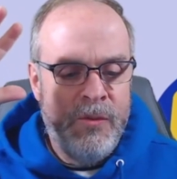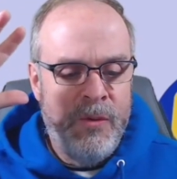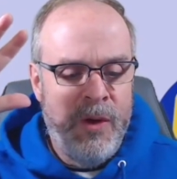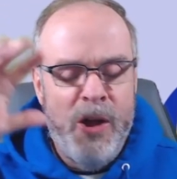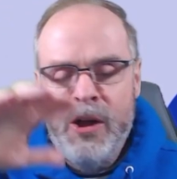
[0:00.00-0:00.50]

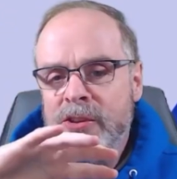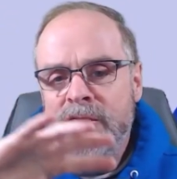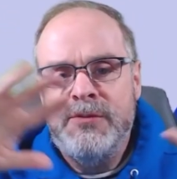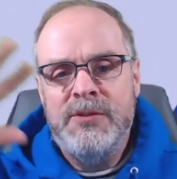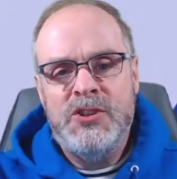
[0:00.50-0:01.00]
all the
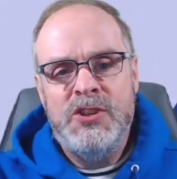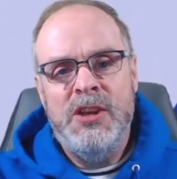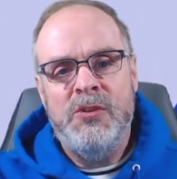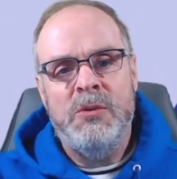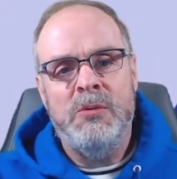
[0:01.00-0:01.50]
different
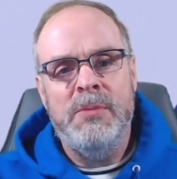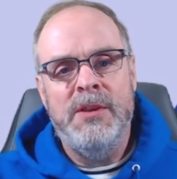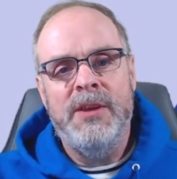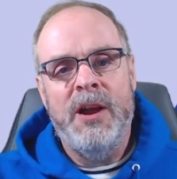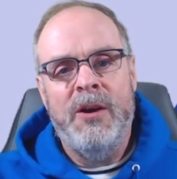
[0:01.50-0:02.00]
scenery would
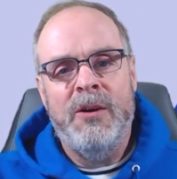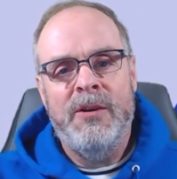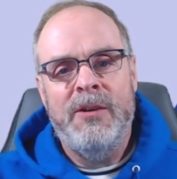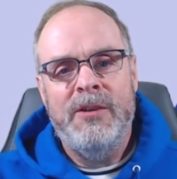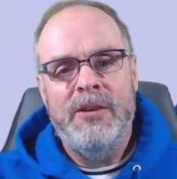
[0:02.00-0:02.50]
be there.
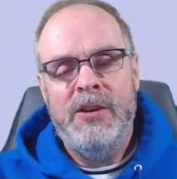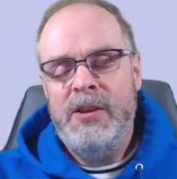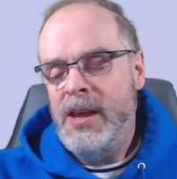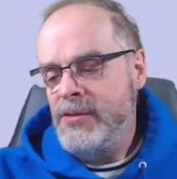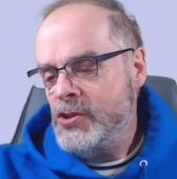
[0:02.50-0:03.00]

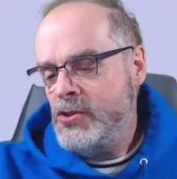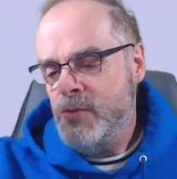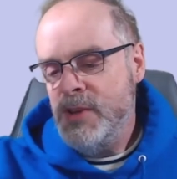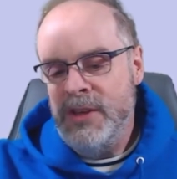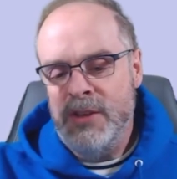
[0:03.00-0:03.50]
You'd have the
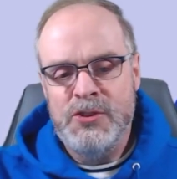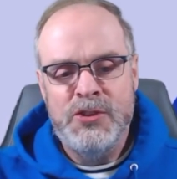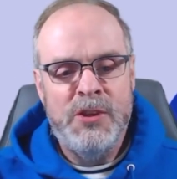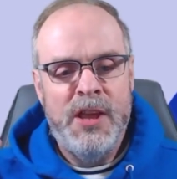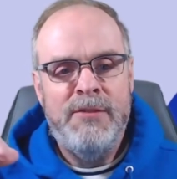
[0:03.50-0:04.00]

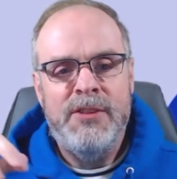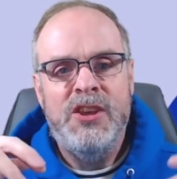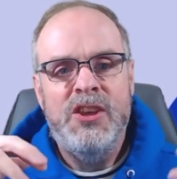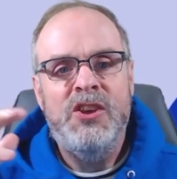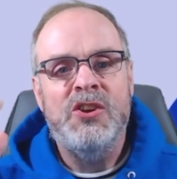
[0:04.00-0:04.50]
trees, you'd have the
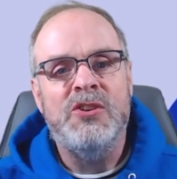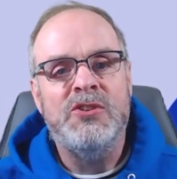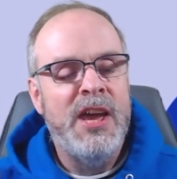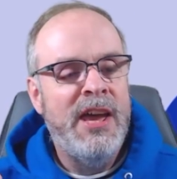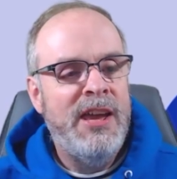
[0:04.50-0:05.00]

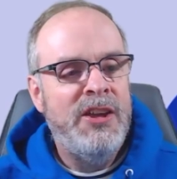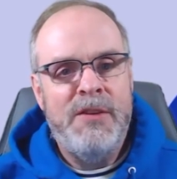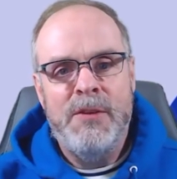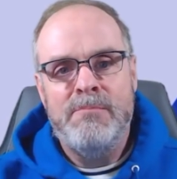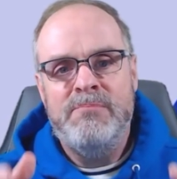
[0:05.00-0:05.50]
hills, you
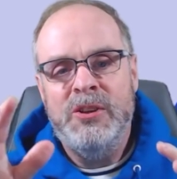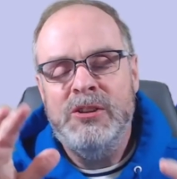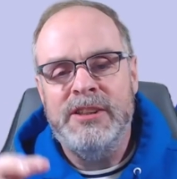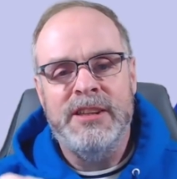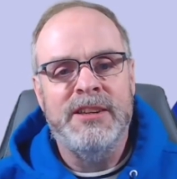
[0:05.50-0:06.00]
have the
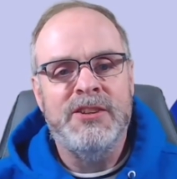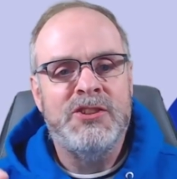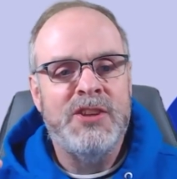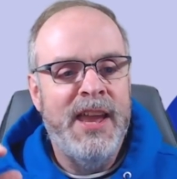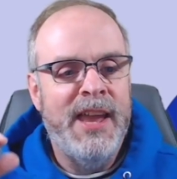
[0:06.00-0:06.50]

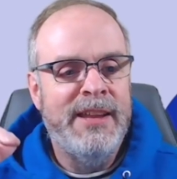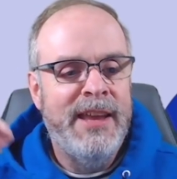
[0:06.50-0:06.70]
buildings, and